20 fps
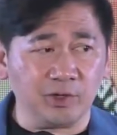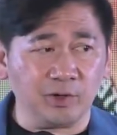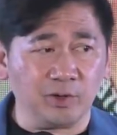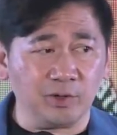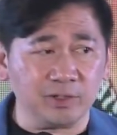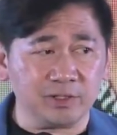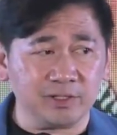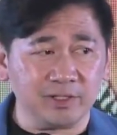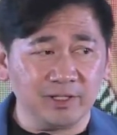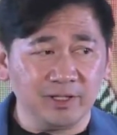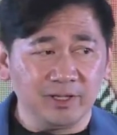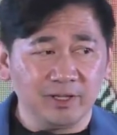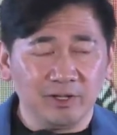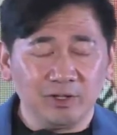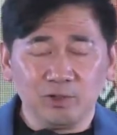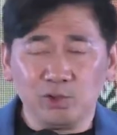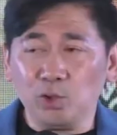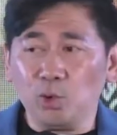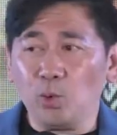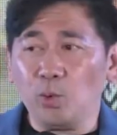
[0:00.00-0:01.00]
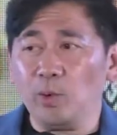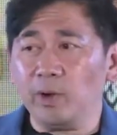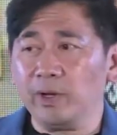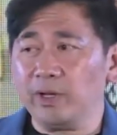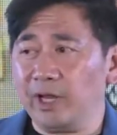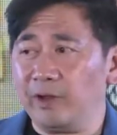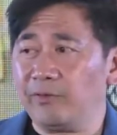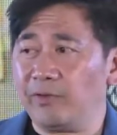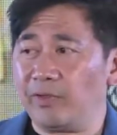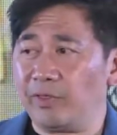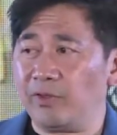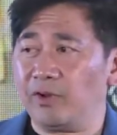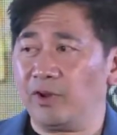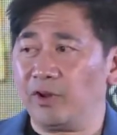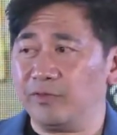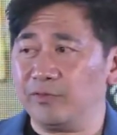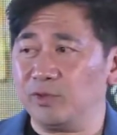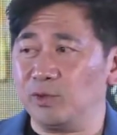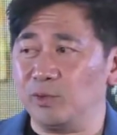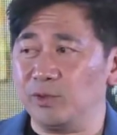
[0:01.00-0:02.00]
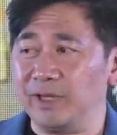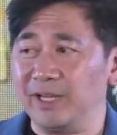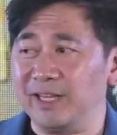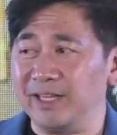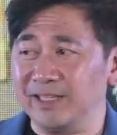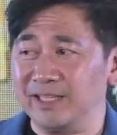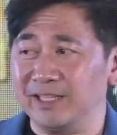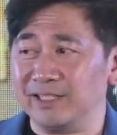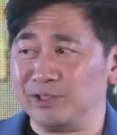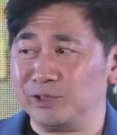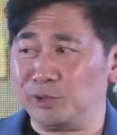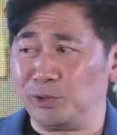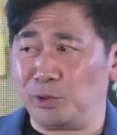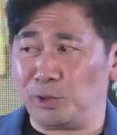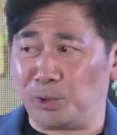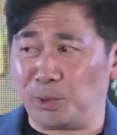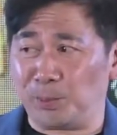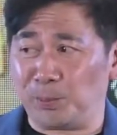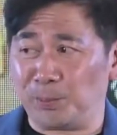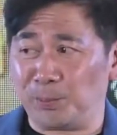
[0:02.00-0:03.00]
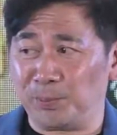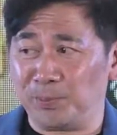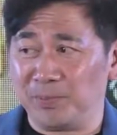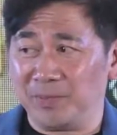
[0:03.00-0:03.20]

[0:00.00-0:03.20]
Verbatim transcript: She goes, no one ever thought of donating this to her.